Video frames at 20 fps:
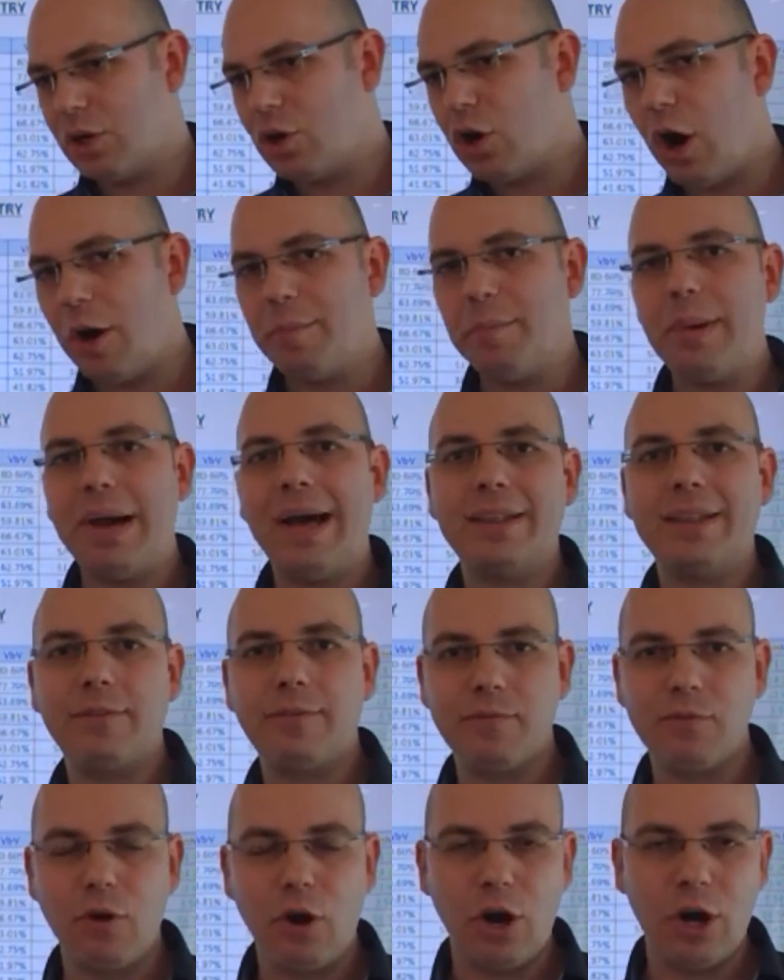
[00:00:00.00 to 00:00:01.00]
combat
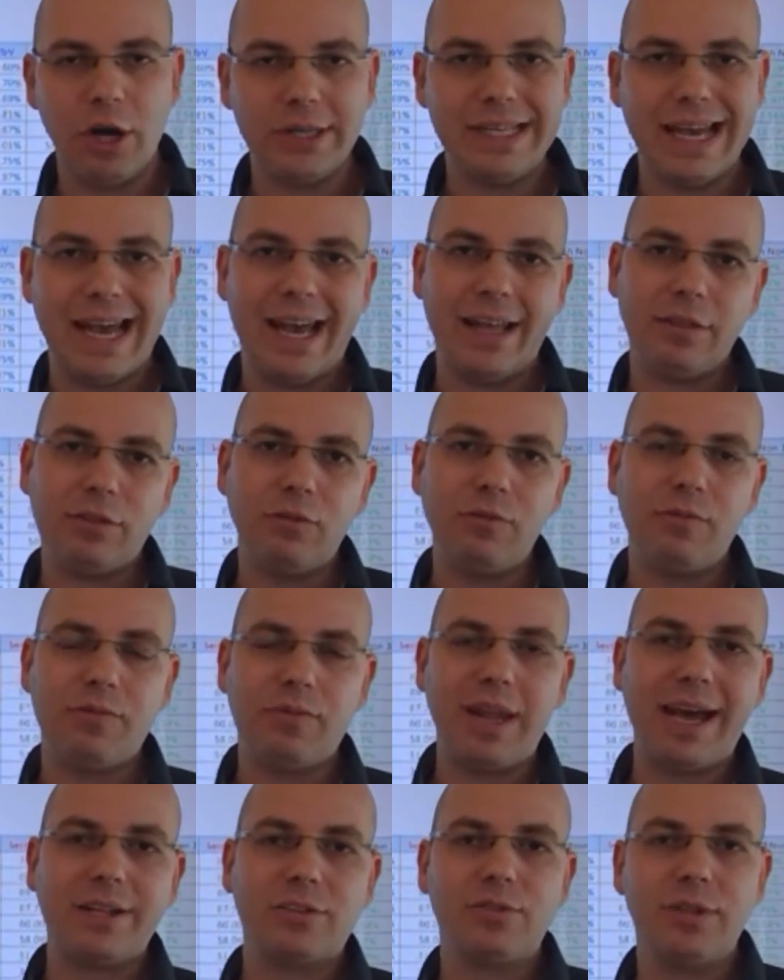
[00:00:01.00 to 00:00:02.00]
fraud and to
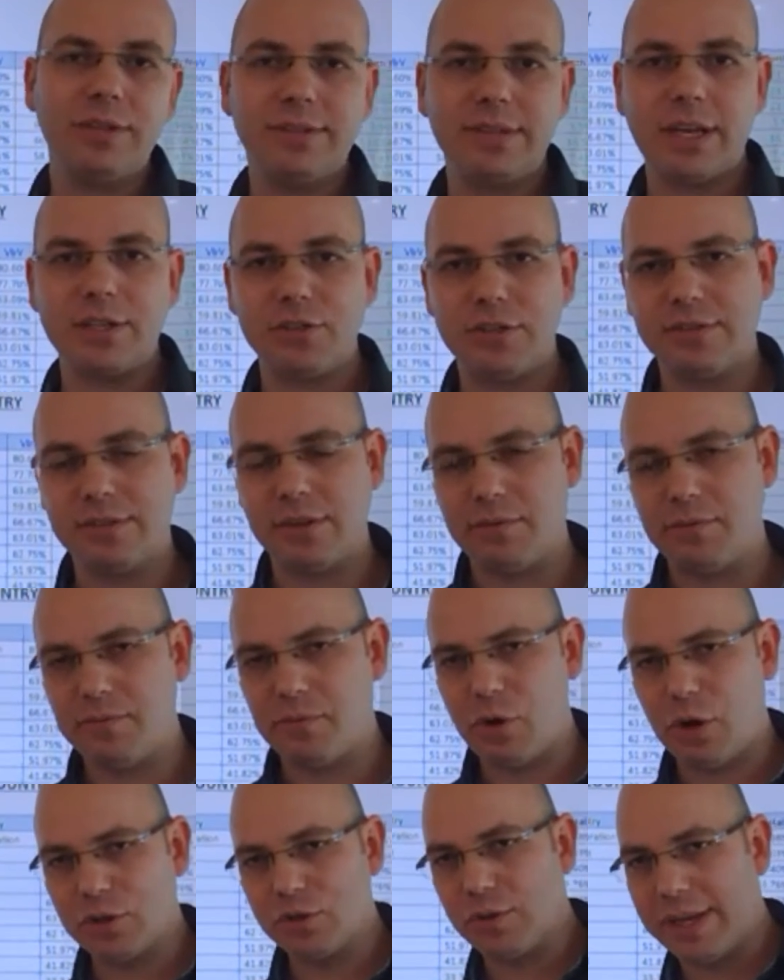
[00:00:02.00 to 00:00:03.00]
flag transactions as
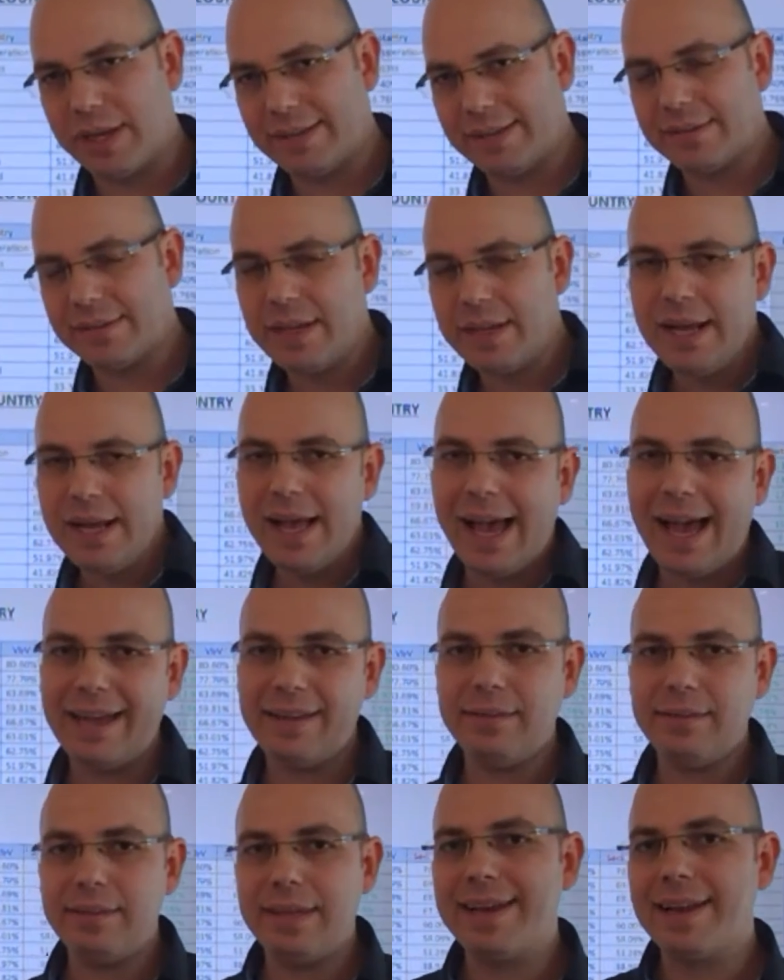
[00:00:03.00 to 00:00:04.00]
fraudulent
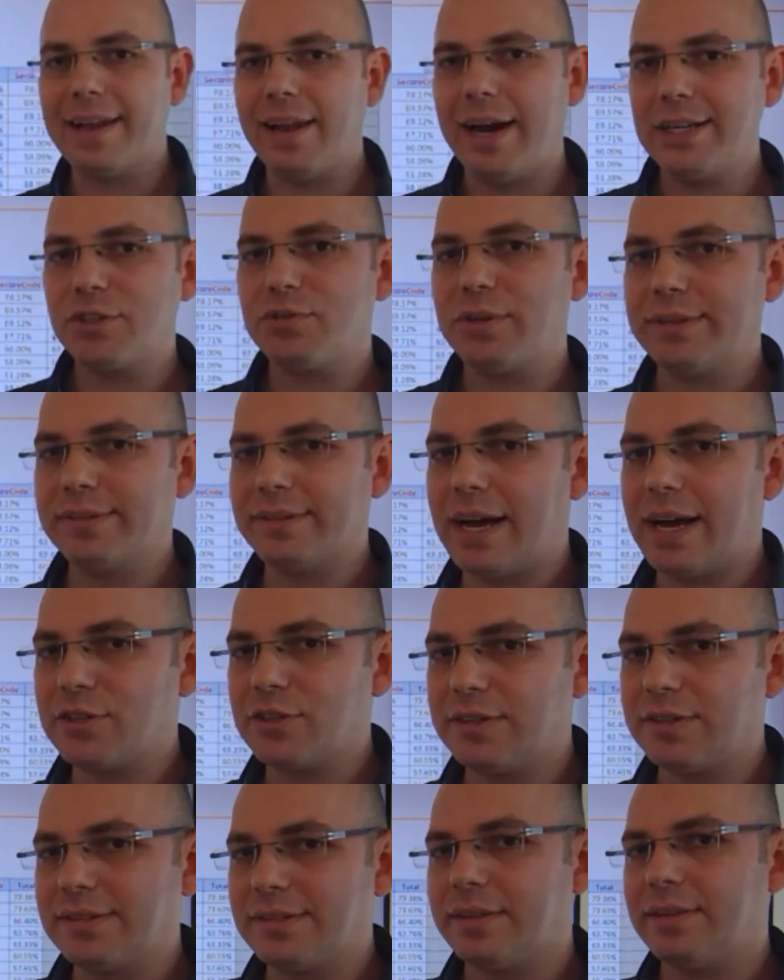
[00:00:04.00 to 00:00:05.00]
and decline
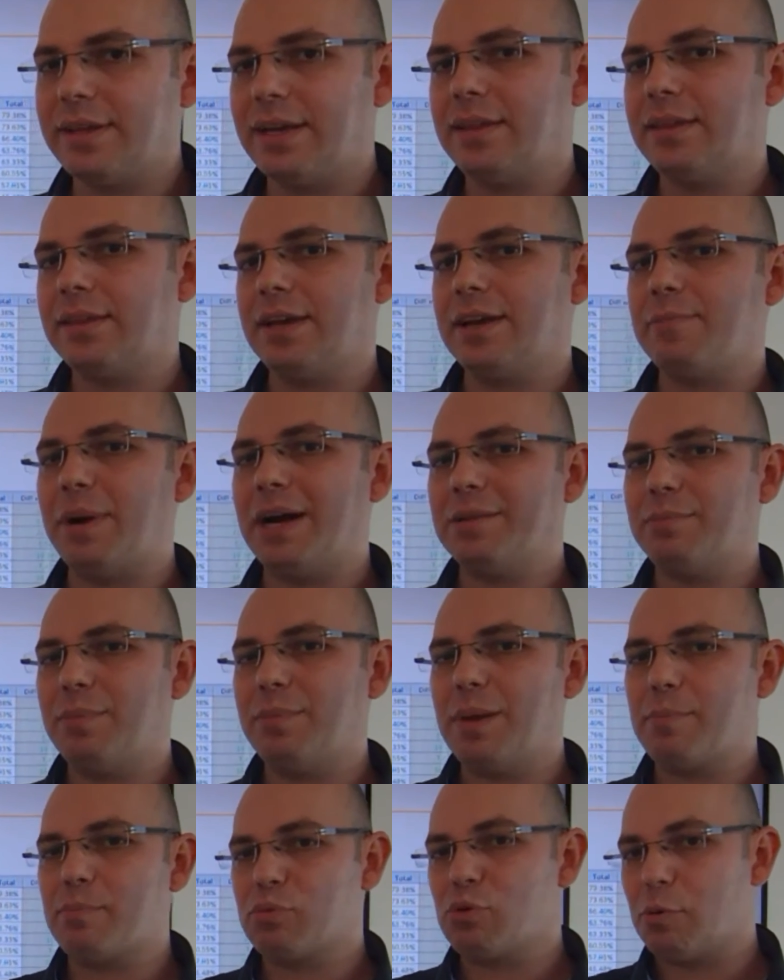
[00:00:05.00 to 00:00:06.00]
transactions that they think might
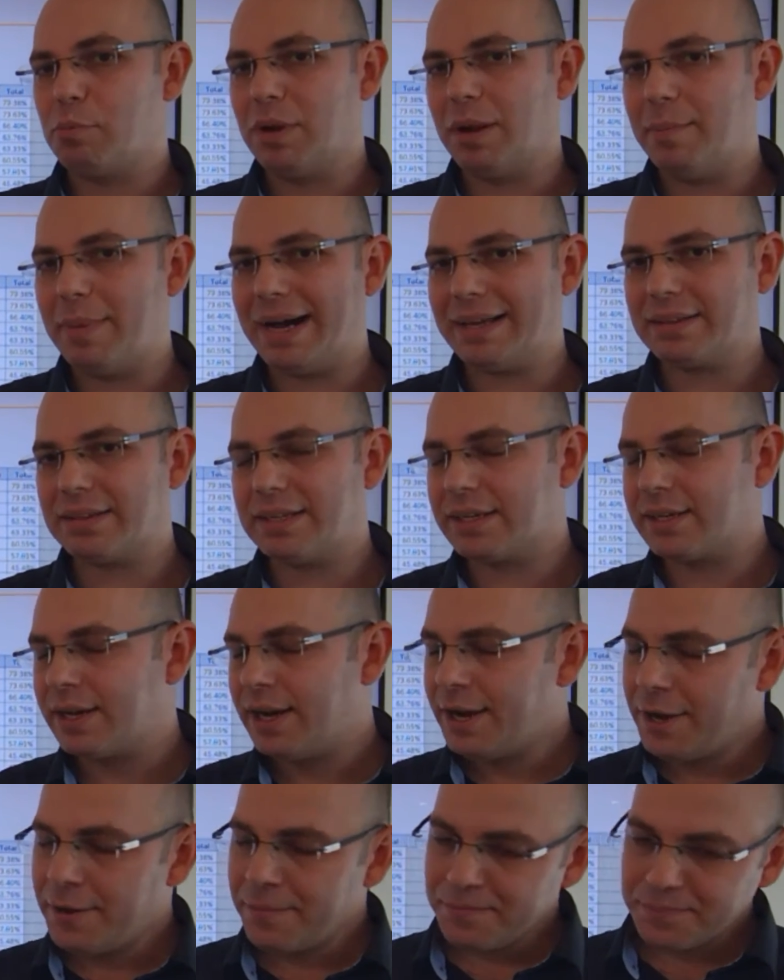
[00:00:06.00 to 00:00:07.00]
be
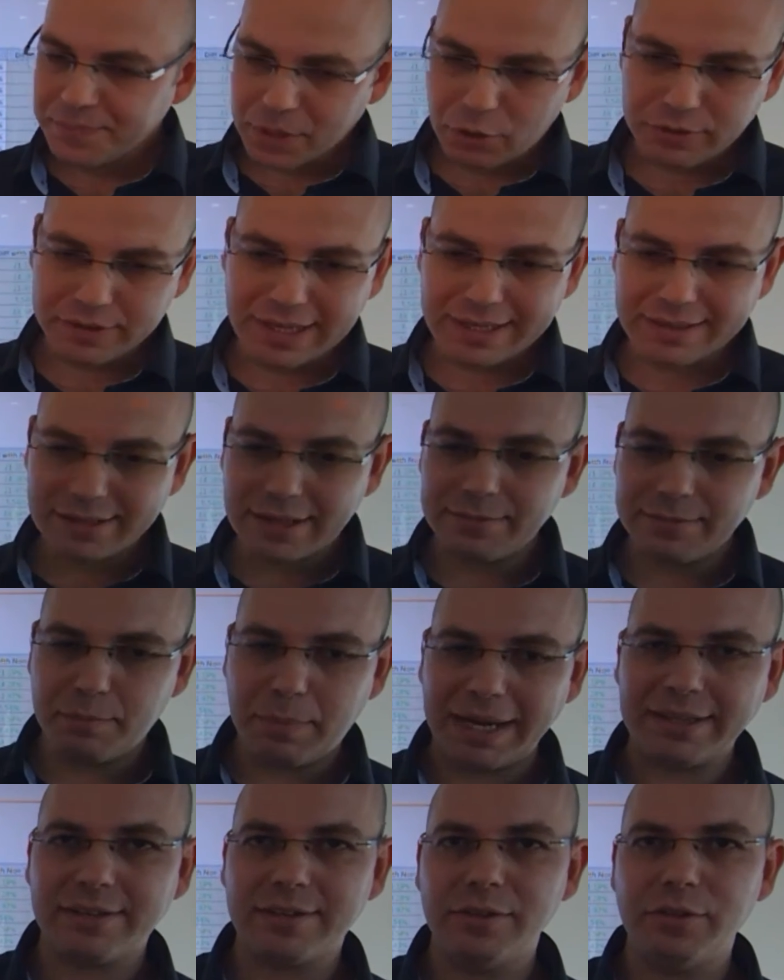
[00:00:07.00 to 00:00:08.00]
problematic or that
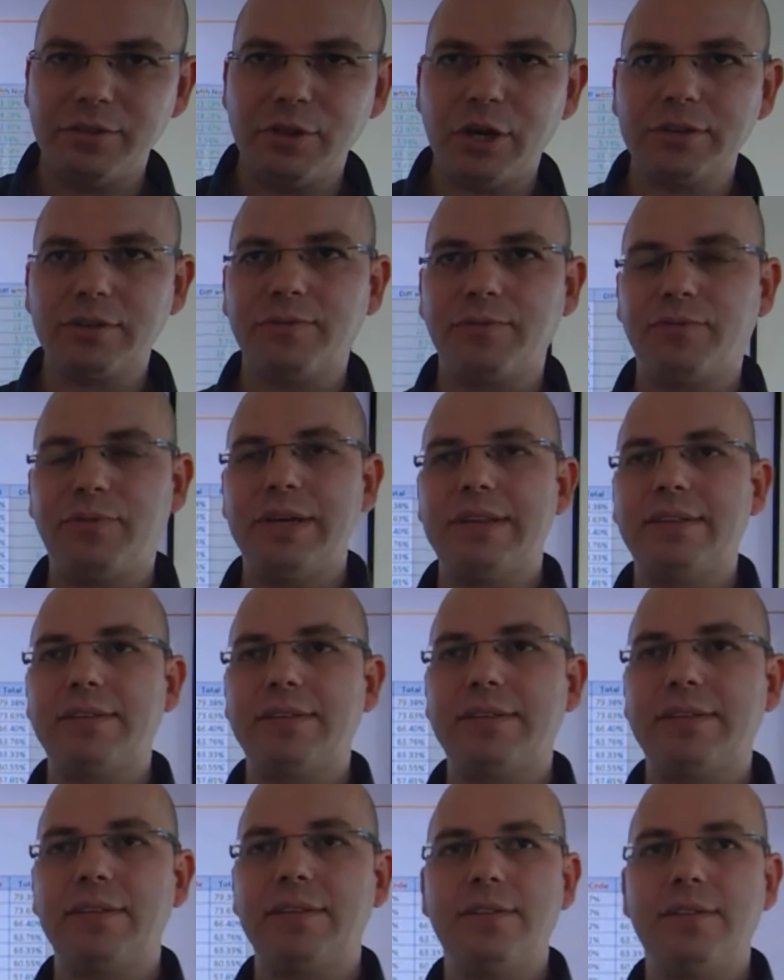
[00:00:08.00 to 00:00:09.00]
might not
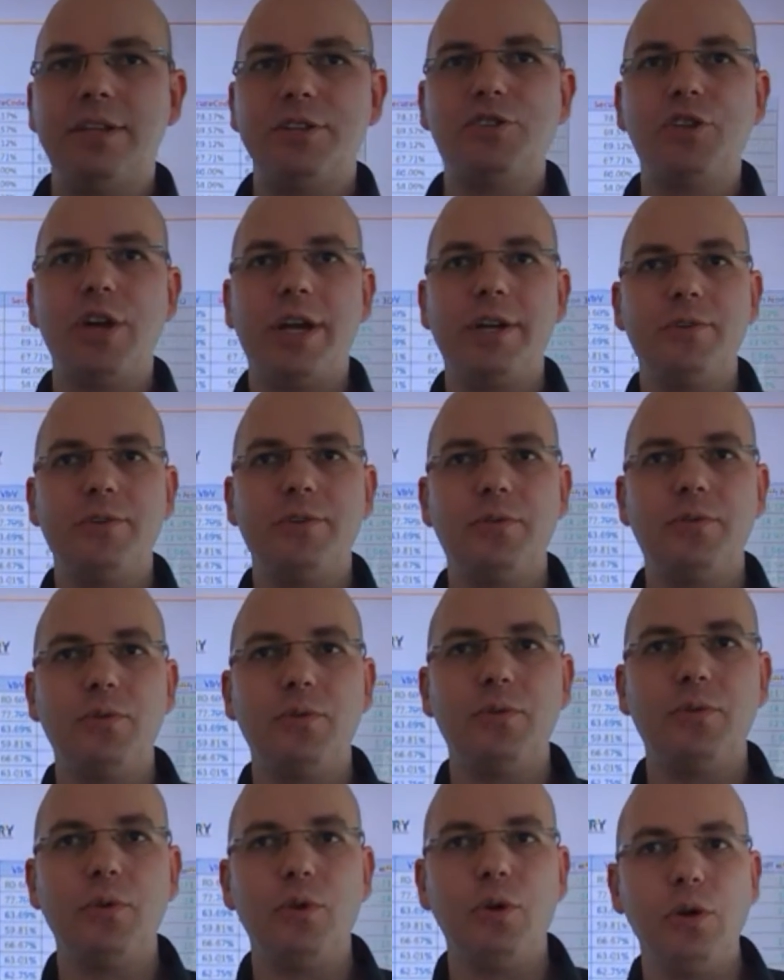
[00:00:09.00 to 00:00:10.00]
fit the
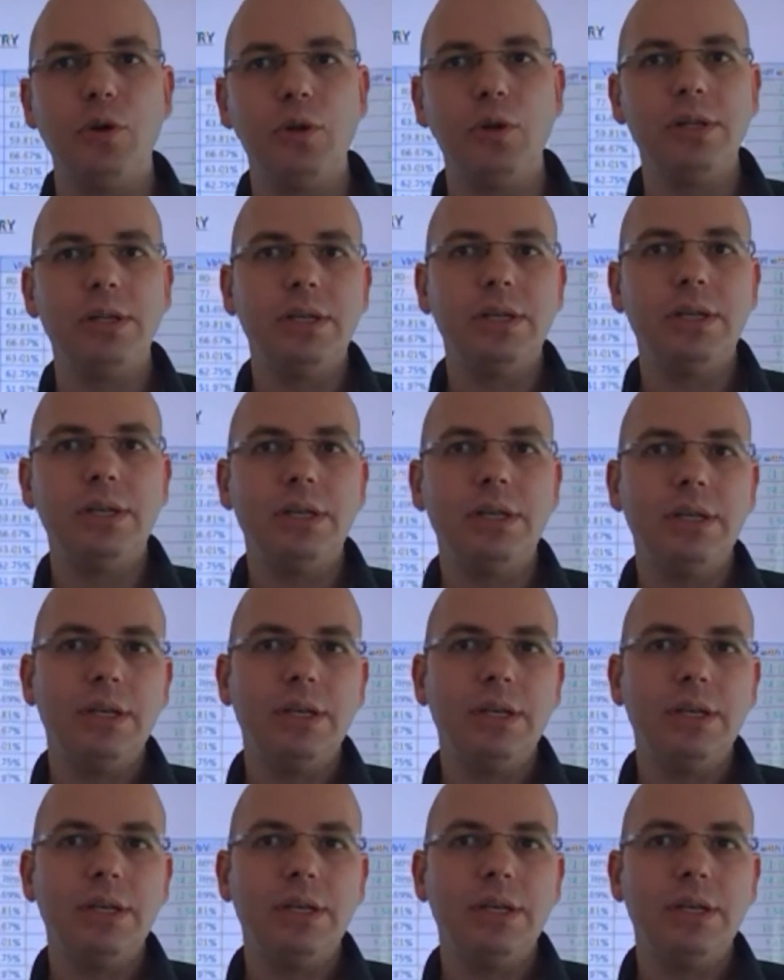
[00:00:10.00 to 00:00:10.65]
general